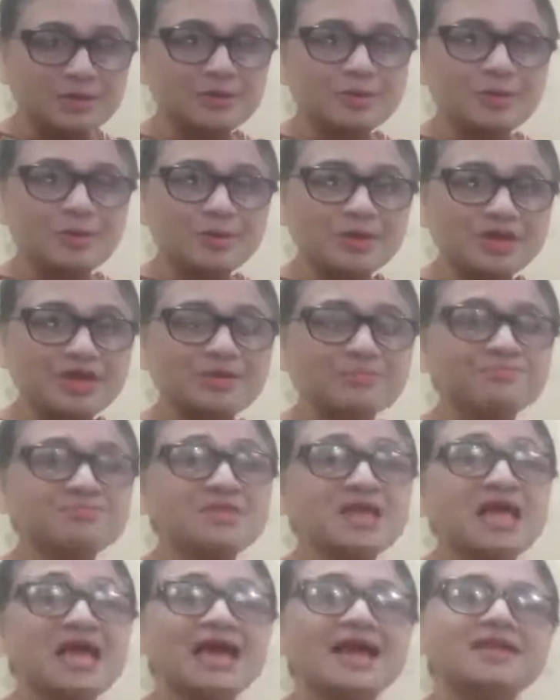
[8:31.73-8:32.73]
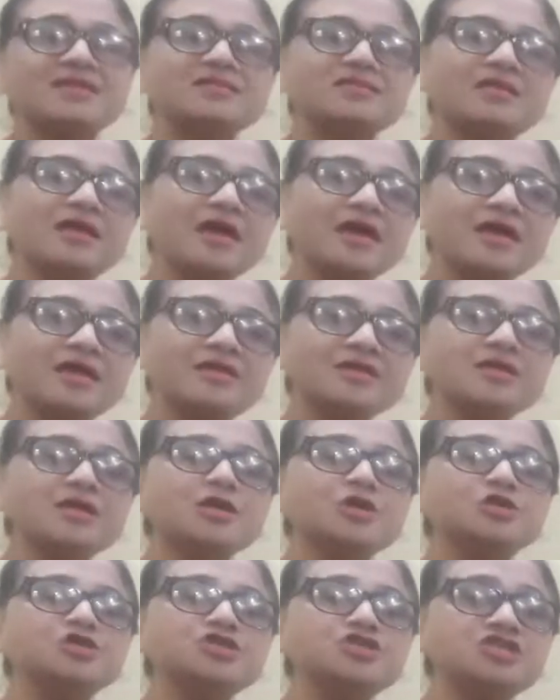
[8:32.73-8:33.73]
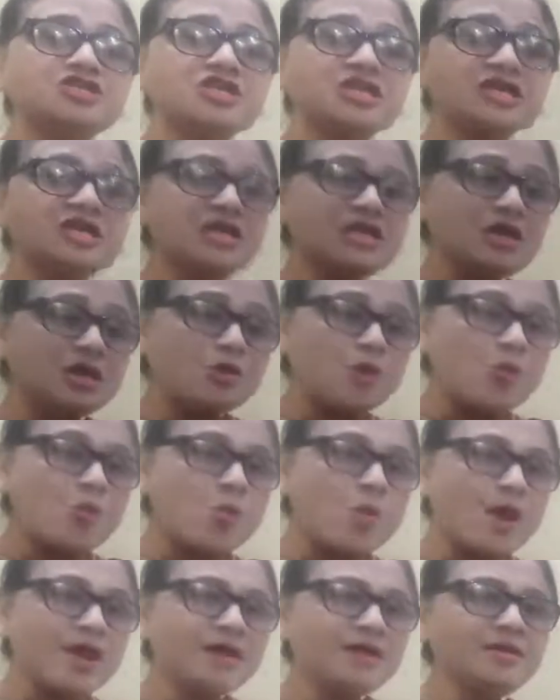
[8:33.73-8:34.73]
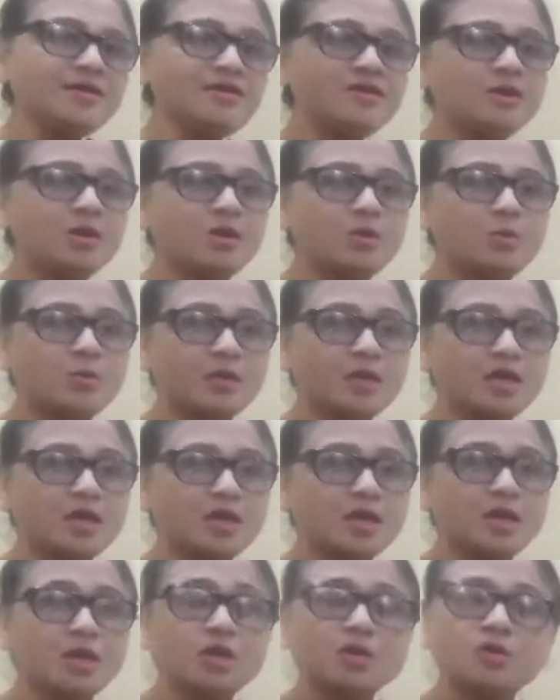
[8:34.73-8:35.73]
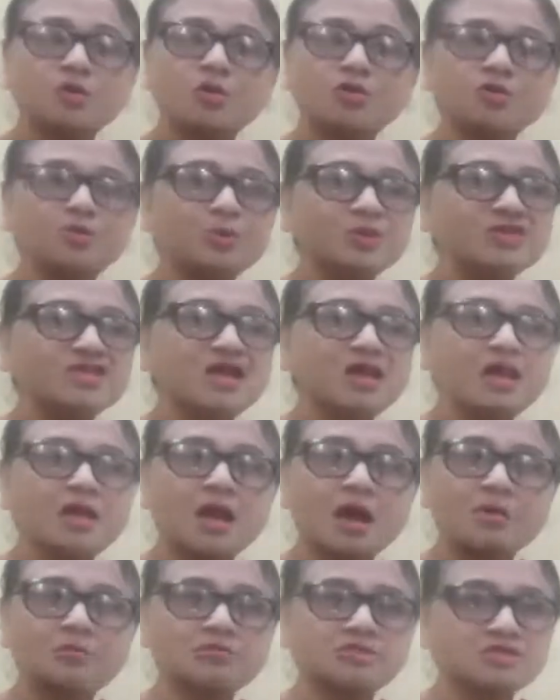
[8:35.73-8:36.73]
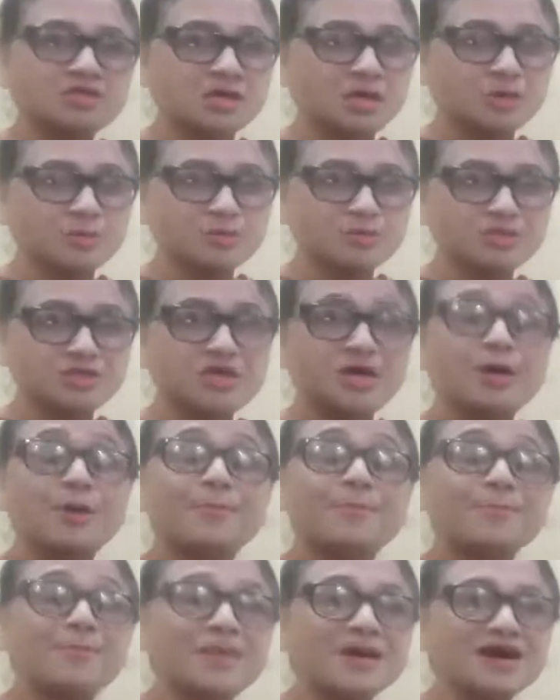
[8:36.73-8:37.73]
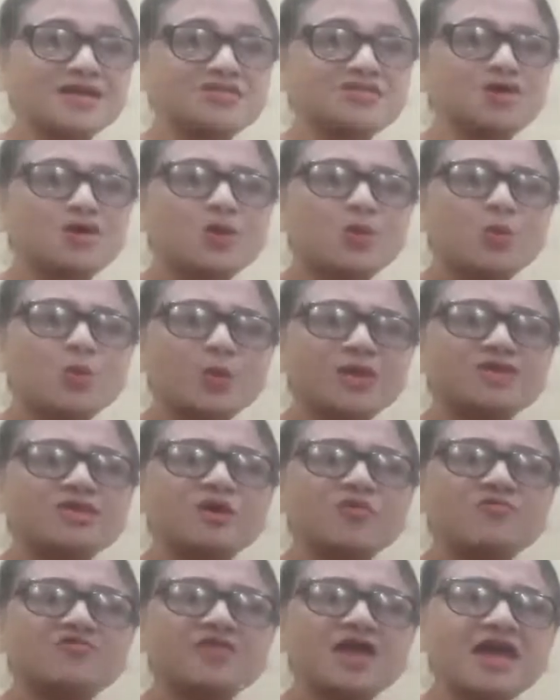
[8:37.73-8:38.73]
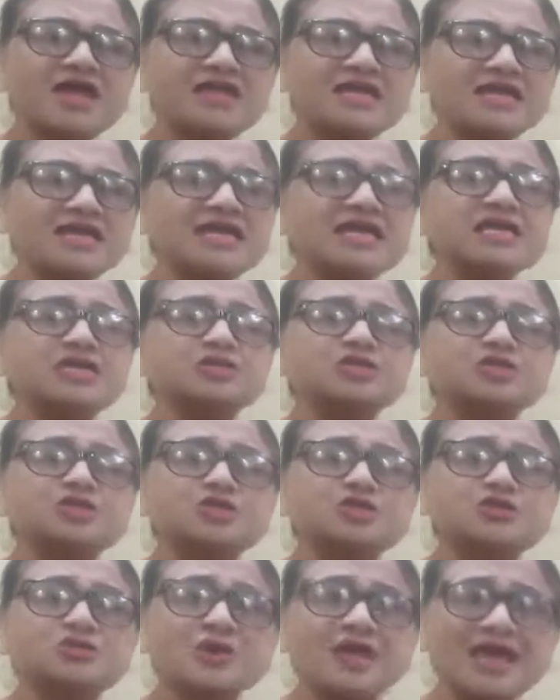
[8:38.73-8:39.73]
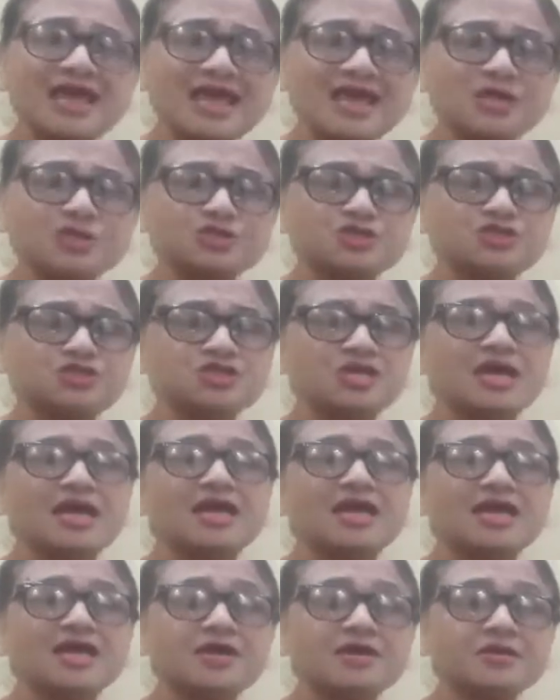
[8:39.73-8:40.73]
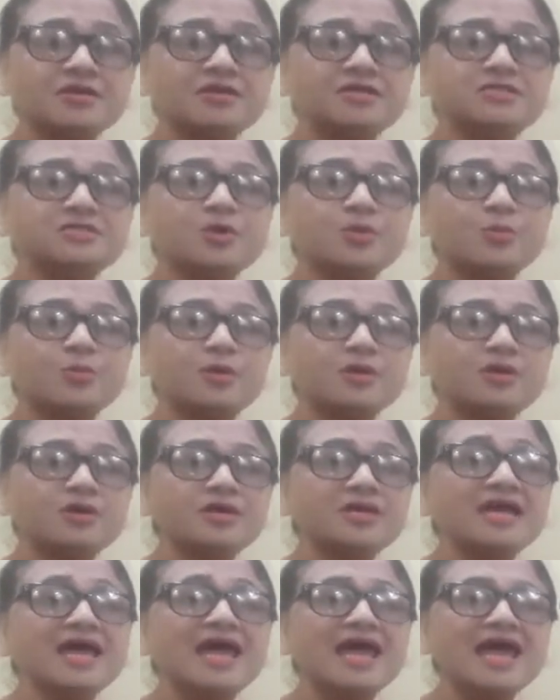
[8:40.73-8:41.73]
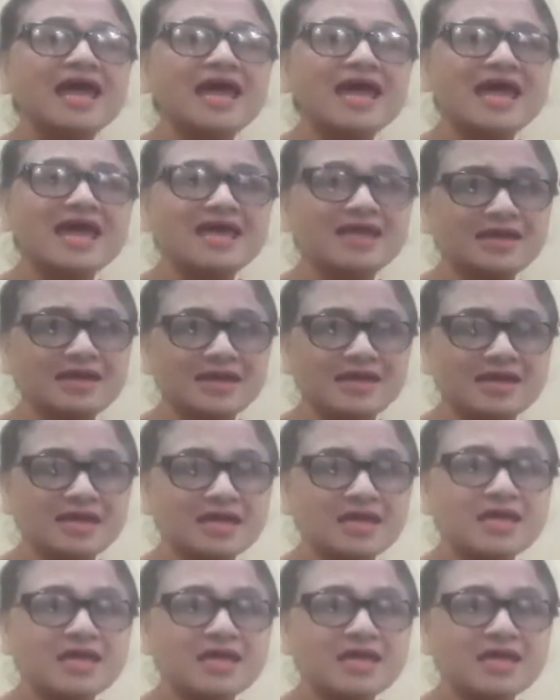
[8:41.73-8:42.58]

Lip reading: Okay. And then she went away, not with a loud sound, but with a very strange, here is a word, array.